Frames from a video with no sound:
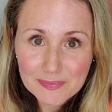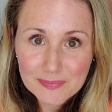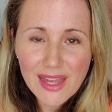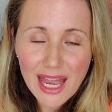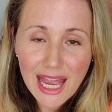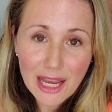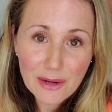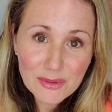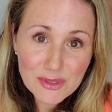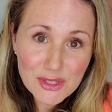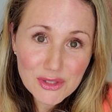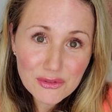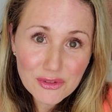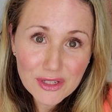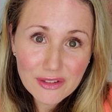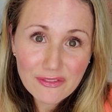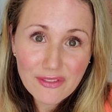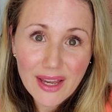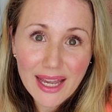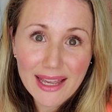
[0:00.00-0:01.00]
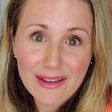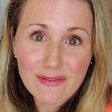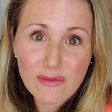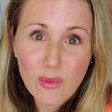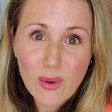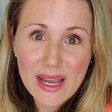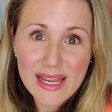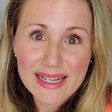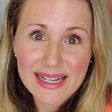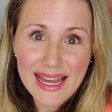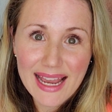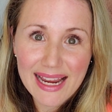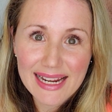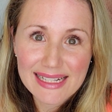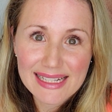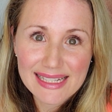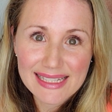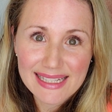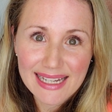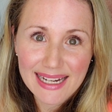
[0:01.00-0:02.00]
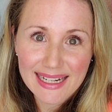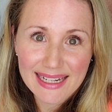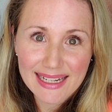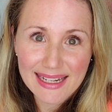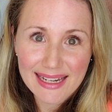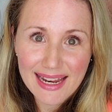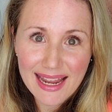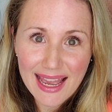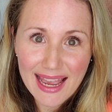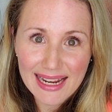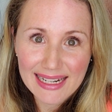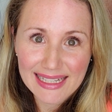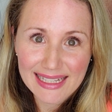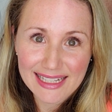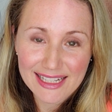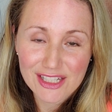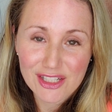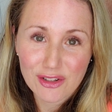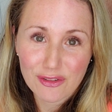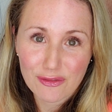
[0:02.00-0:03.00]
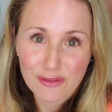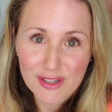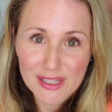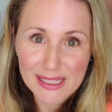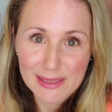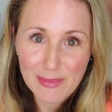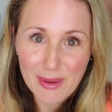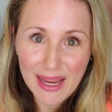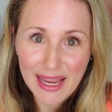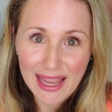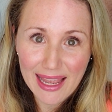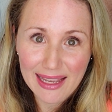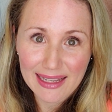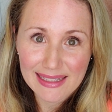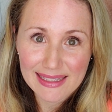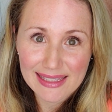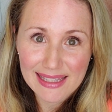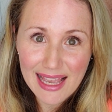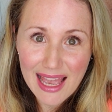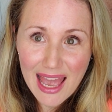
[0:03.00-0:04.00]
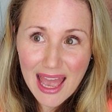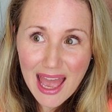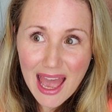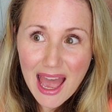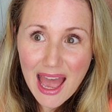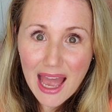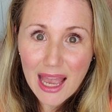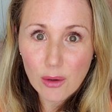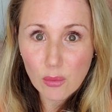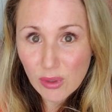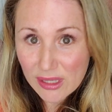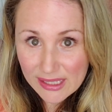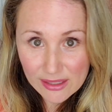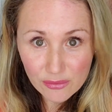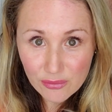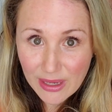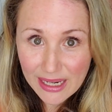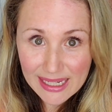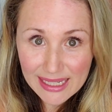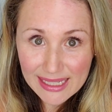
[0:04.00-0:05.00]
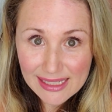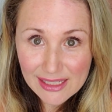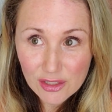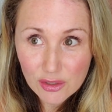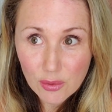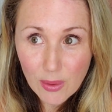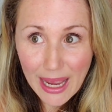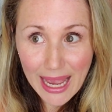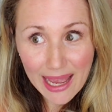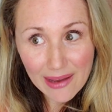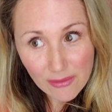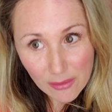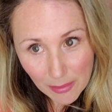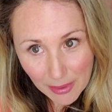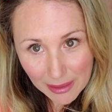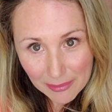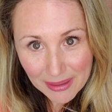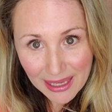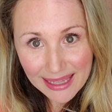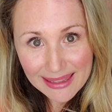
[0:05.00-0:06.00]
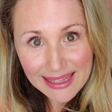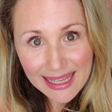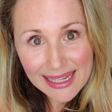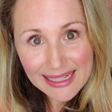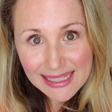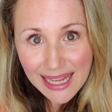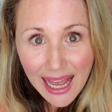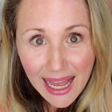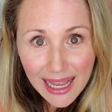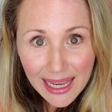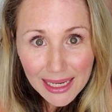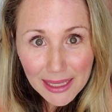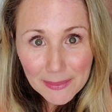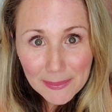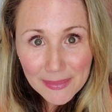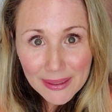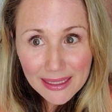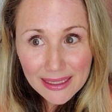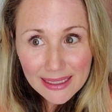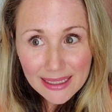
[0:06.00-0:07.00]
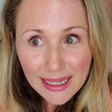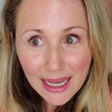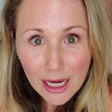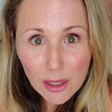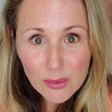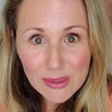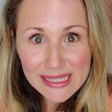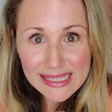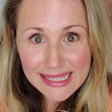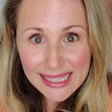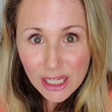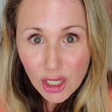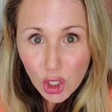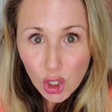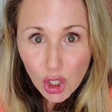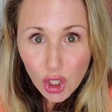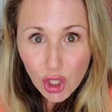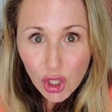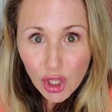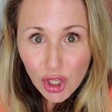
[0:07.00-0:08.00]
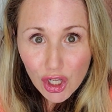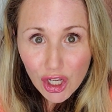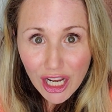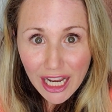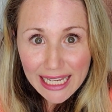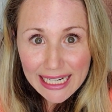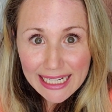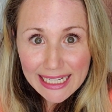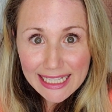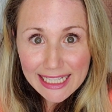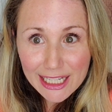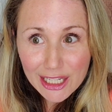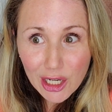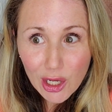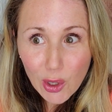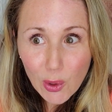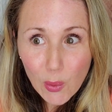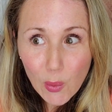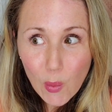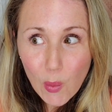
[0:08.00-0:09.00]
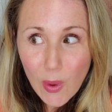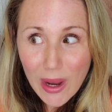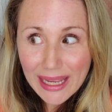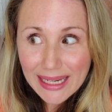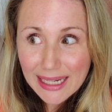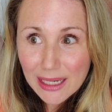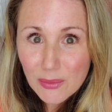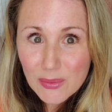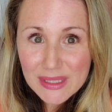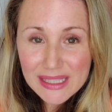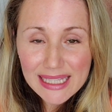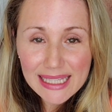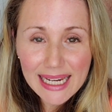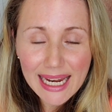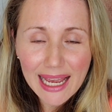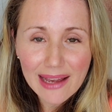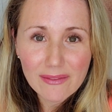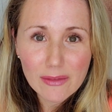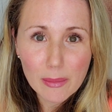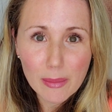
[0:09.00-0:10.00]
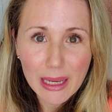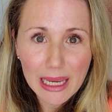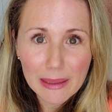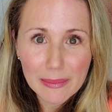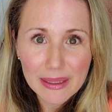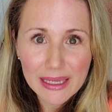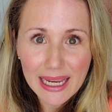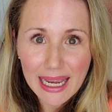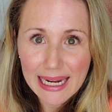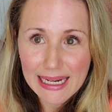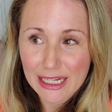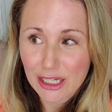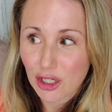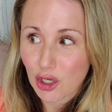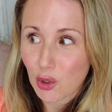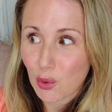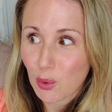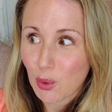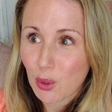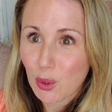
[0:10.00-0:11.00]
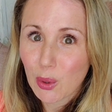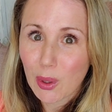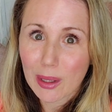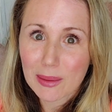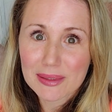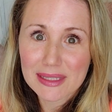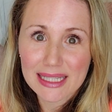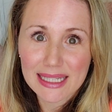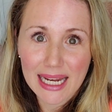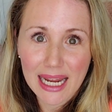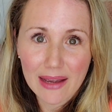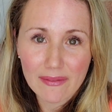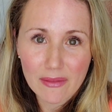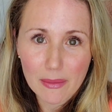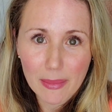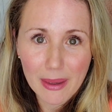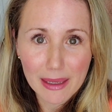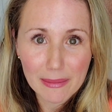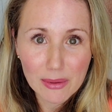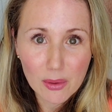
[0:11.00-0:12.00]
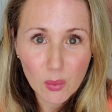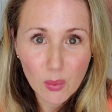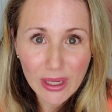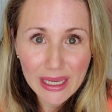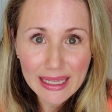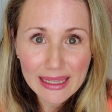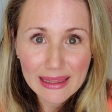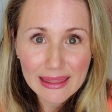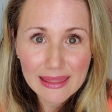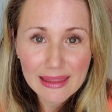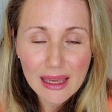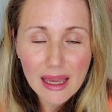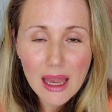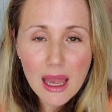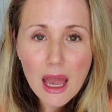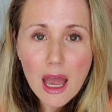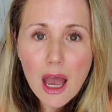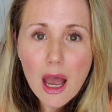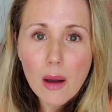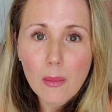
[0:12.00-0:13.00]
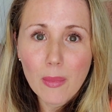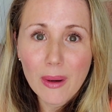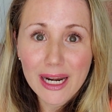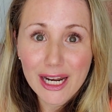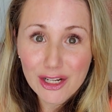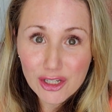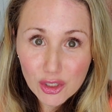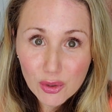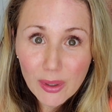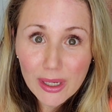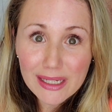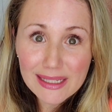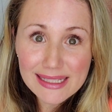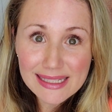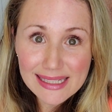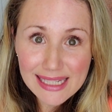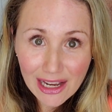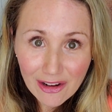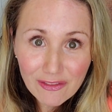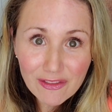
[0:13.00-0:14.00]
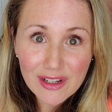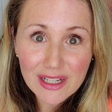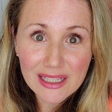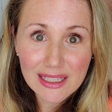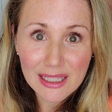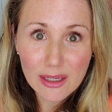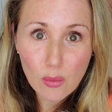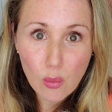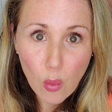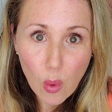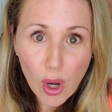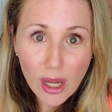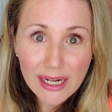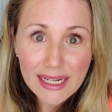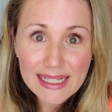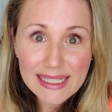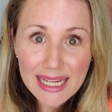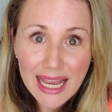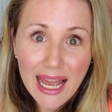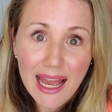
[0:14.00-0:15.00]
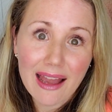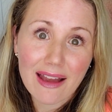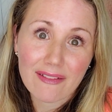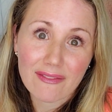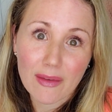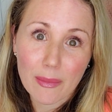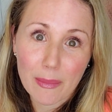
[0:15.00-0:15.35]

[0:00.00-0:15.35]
I was 35 when I decided I needed to freeze my eggs. I wasn't ready to have a baby at that time. I was single. I didn't know when I was gonna have a baby. I didn't know who I was gonna have a baby with, but I knew I definitely wanted to have a